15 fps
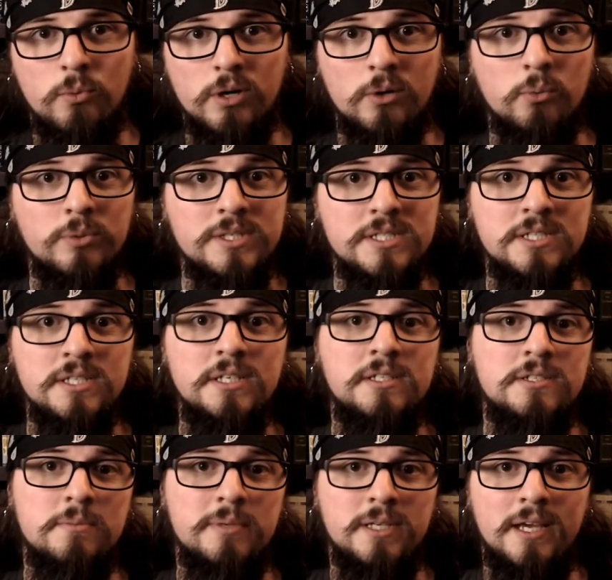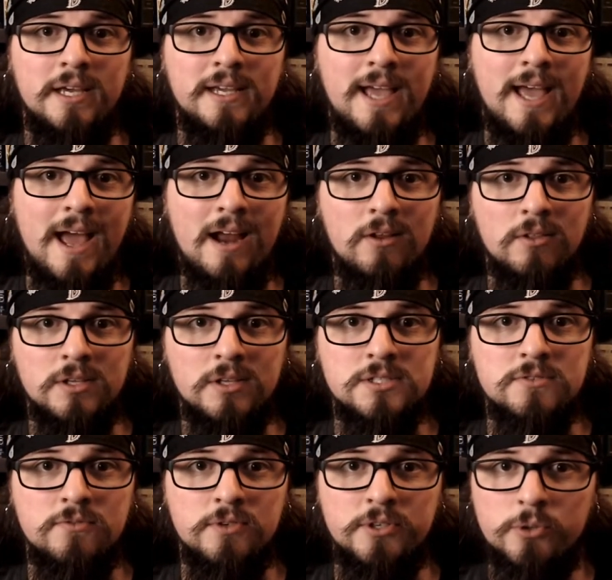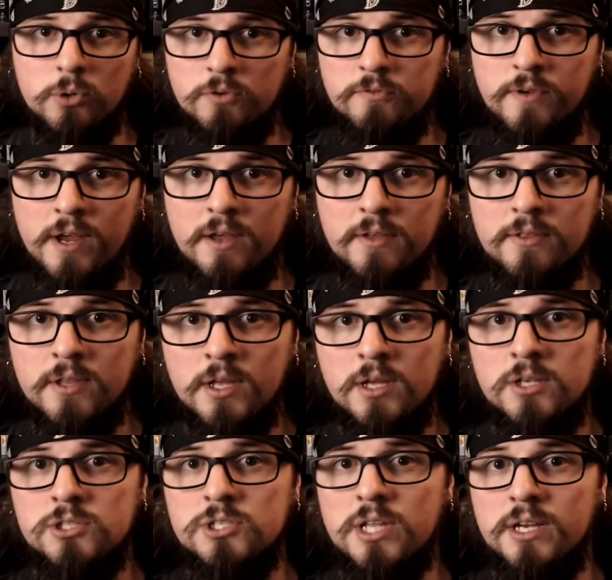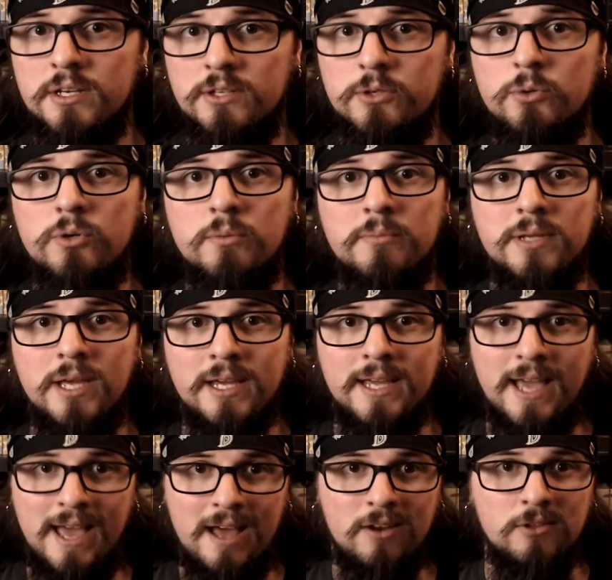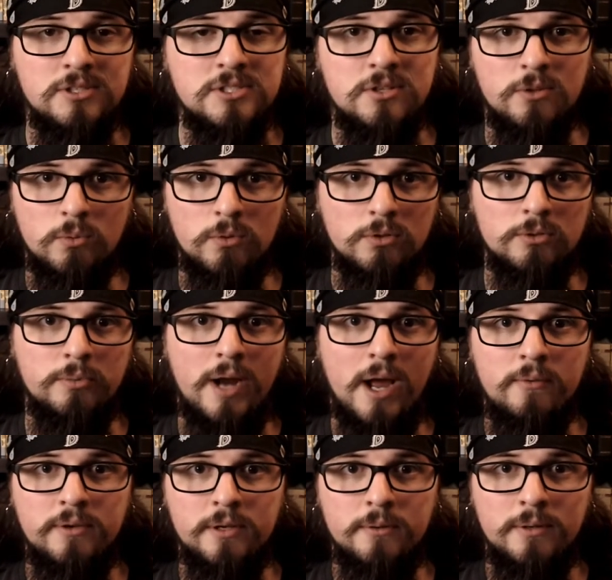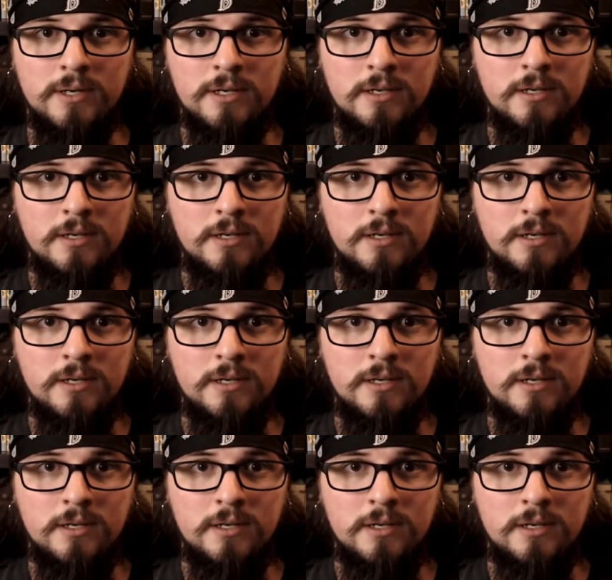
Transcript: where we seek to be a catalyst for your faith so that you can be a catalyst in the world around you.